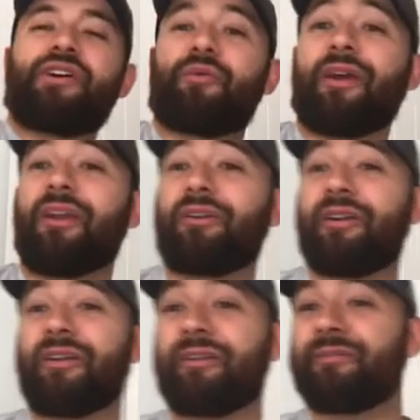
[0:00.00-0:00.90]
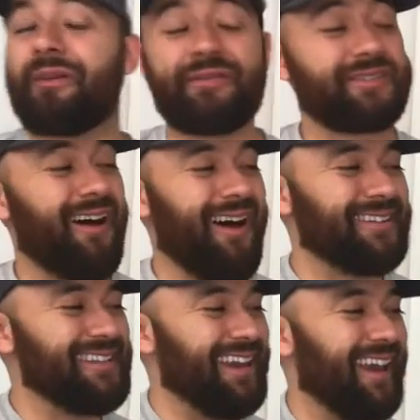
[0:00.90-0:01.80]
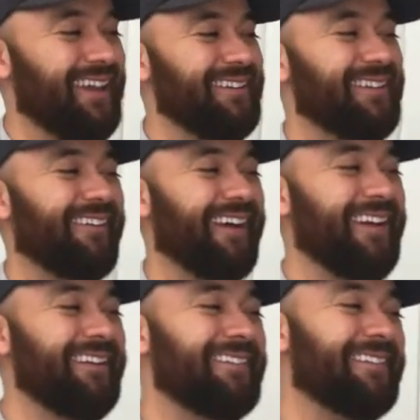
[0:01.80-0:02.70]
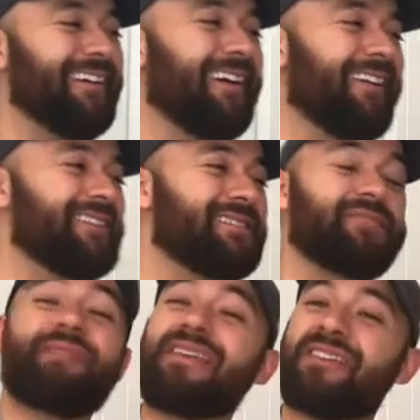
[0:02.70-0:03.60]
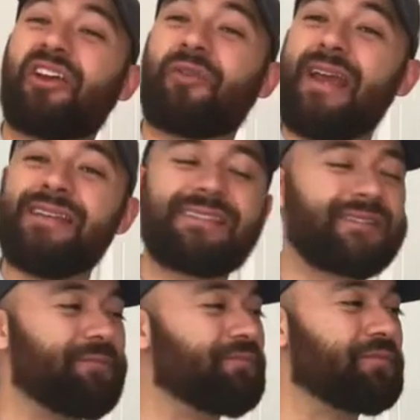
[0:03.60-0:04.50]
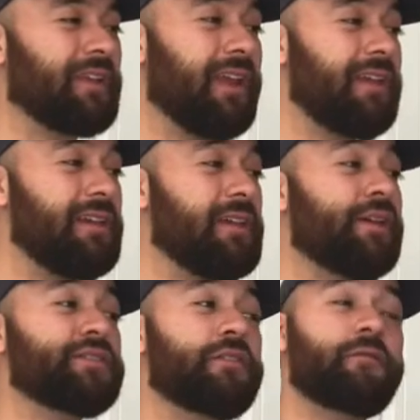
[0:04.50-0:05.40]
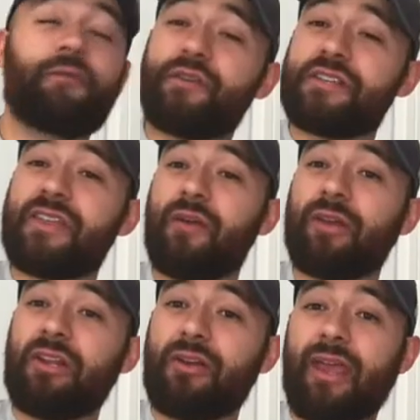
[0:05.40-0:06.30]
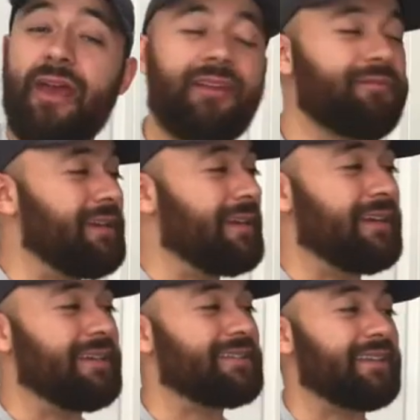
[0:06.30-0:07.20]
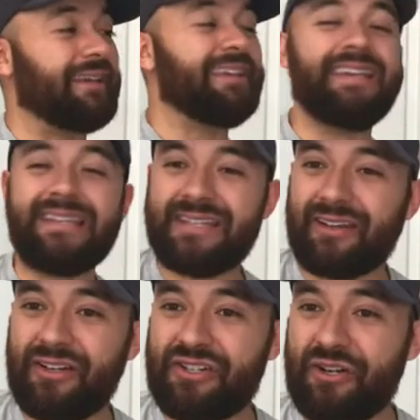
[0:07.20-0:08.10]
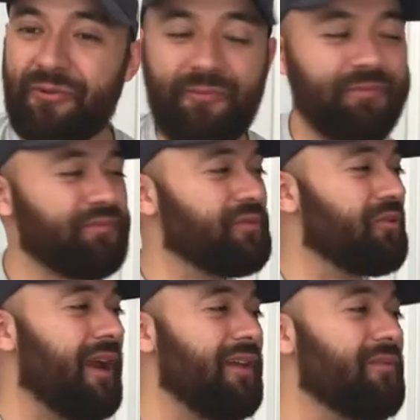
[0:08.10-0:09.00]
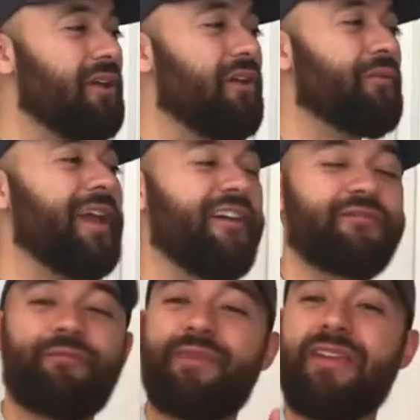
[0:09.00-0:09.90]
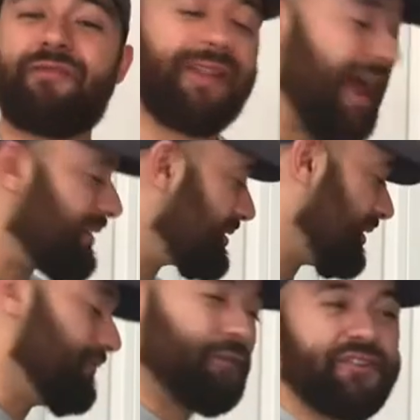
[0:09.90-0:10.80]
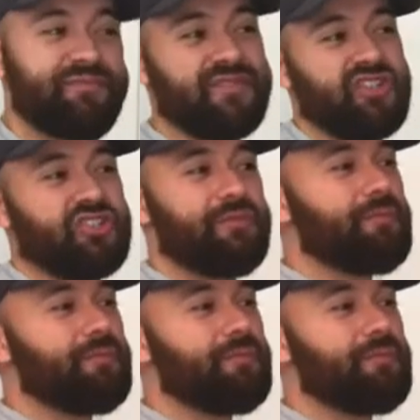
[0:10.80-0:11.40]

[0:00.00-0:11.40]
we're going to learn a little song today, all right? This is Amazing Grace, okay? So the first thing that we look at is the key signature, right? We have B flats in first position,